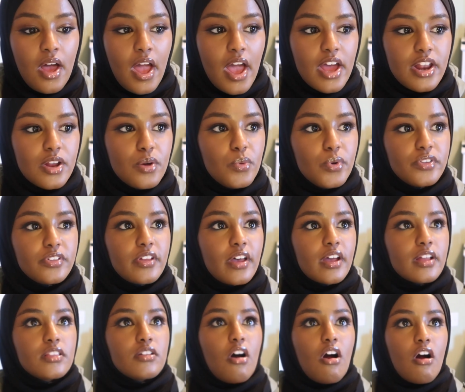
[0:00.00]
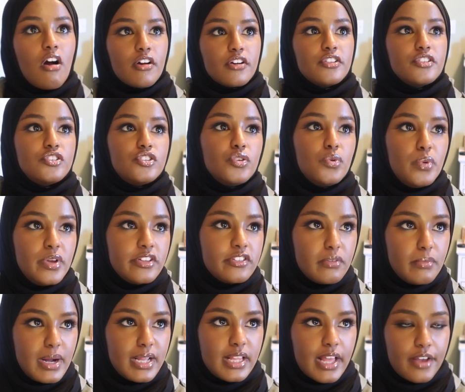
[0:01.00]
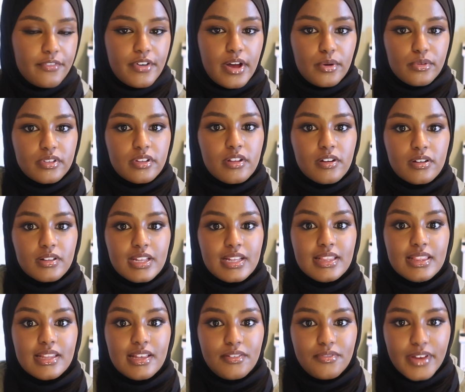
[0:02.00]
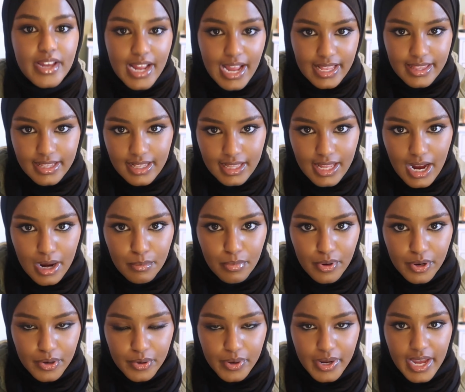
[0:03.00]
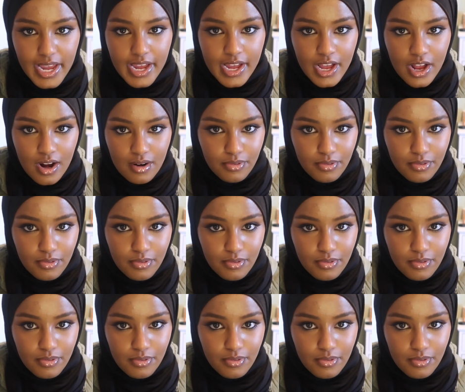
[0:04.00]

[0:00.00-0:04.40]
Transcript: And it was like the hardest 2 weeks of my life. I was literally living at the library, okay?